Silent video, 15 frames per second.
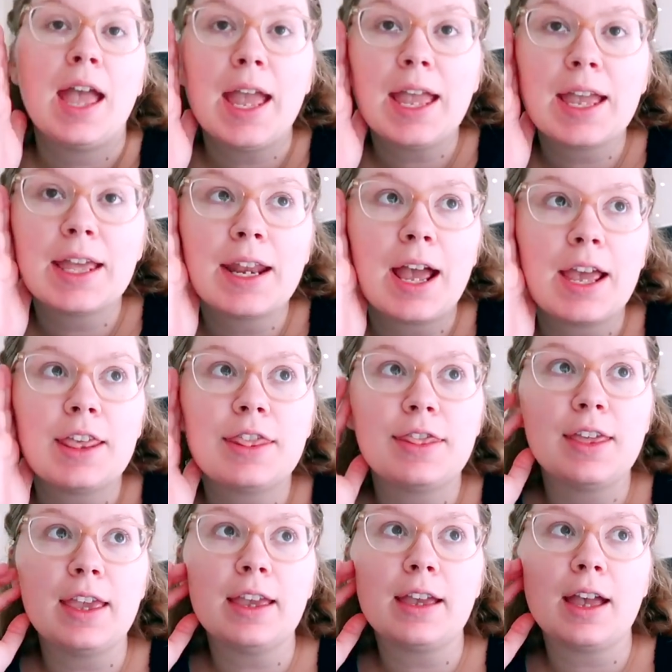And I
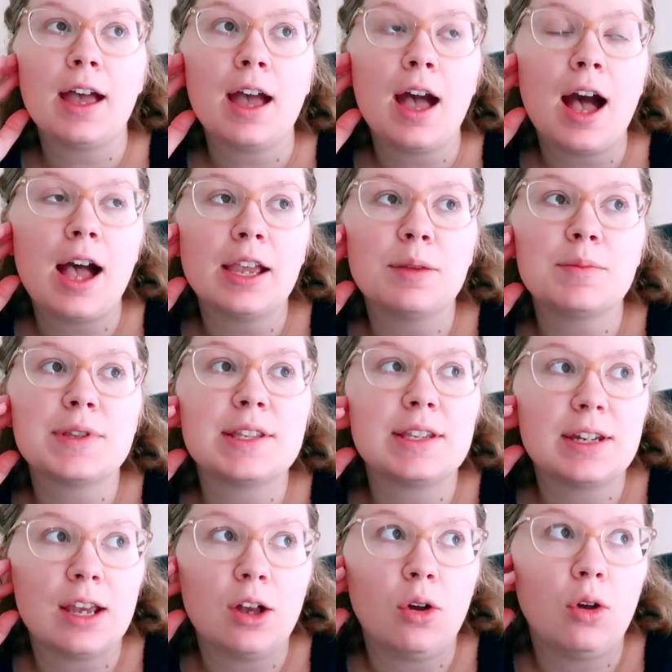think I am
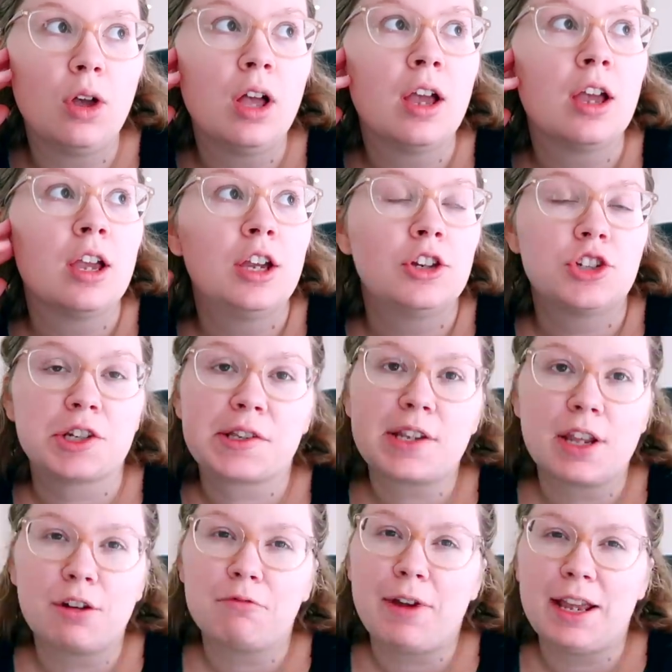still just
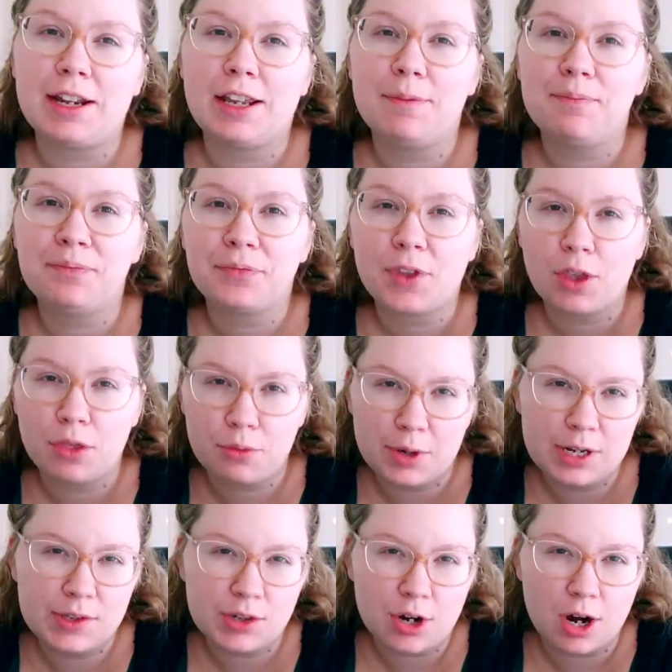gonna rate it
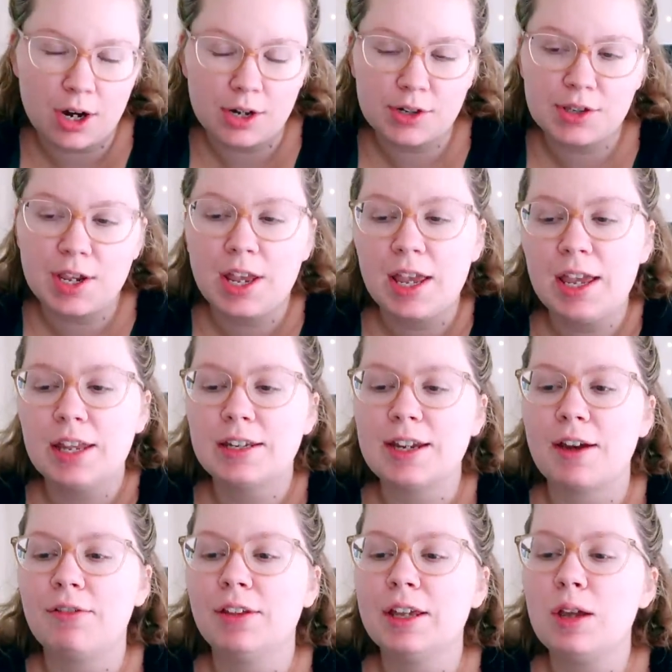three stars. It
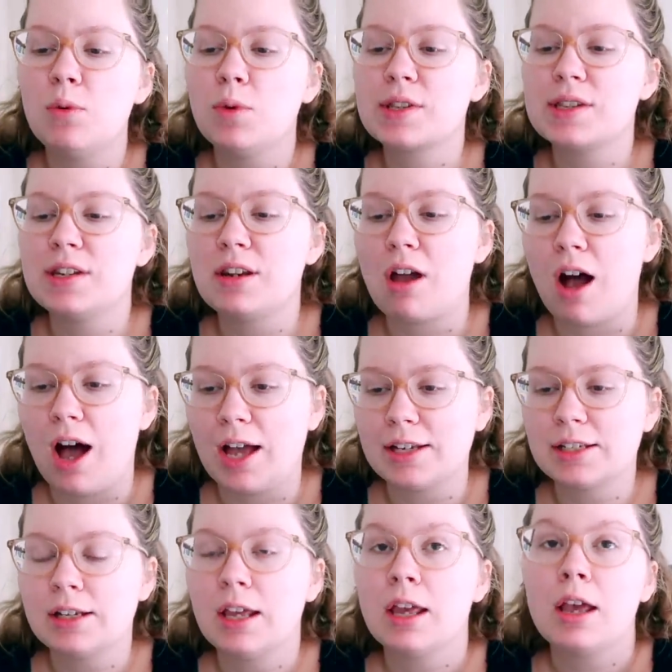definitely was
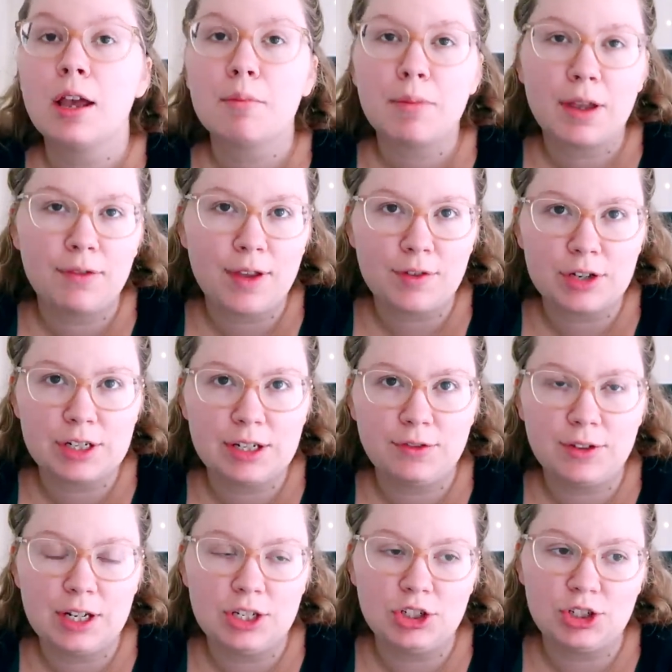not my favorite
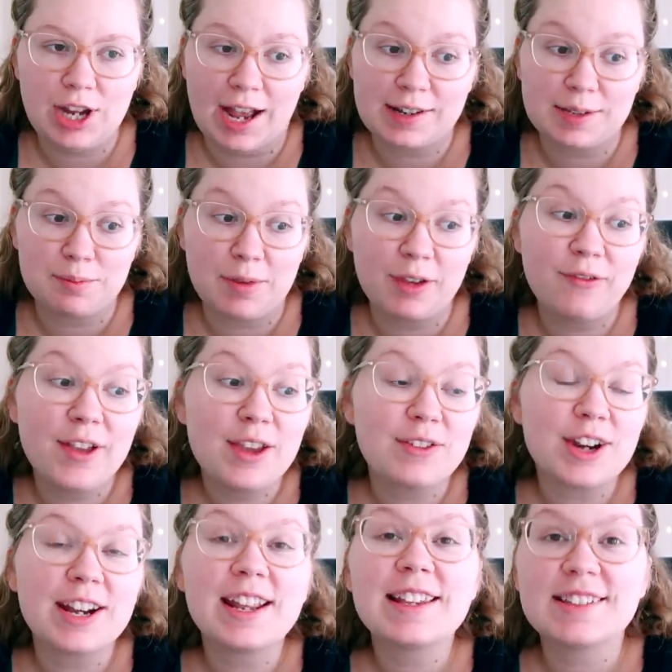Tiffany D. Jackson. My
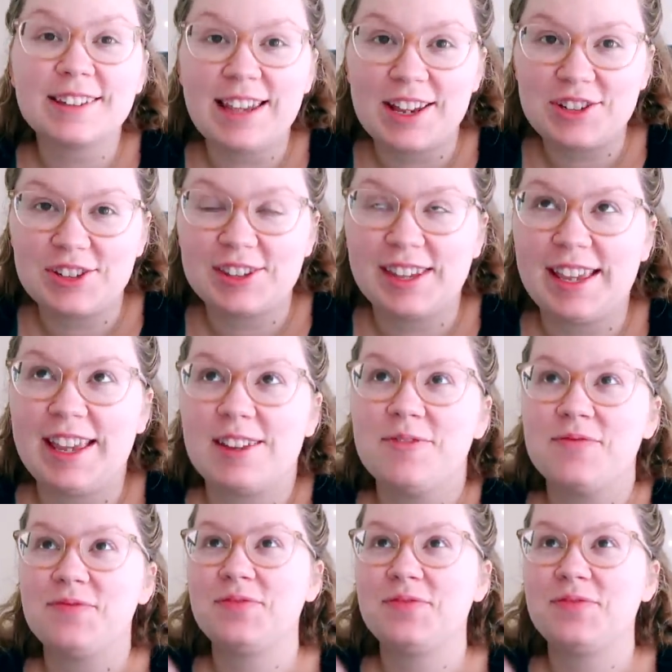favorite is Allegedly.